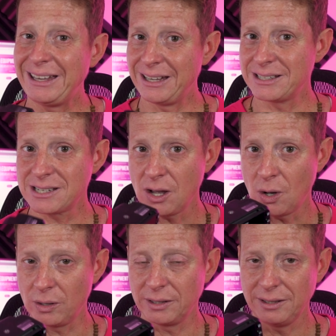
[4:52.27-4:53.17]
is
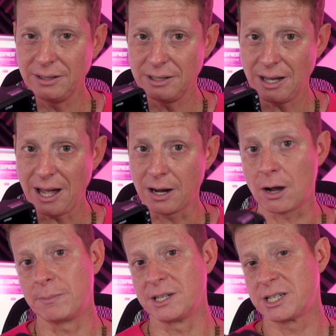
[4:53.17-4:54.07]
only
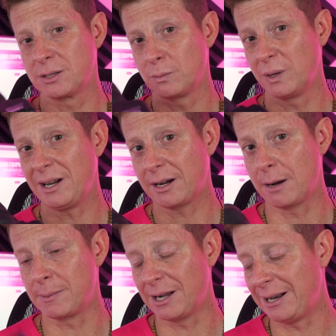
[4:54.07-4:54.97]
accomplished with a
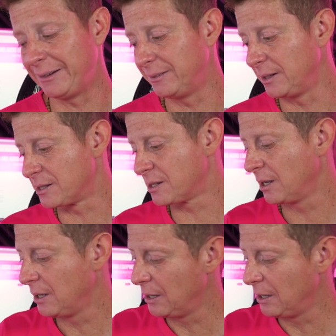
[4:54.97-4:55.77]
camera like this.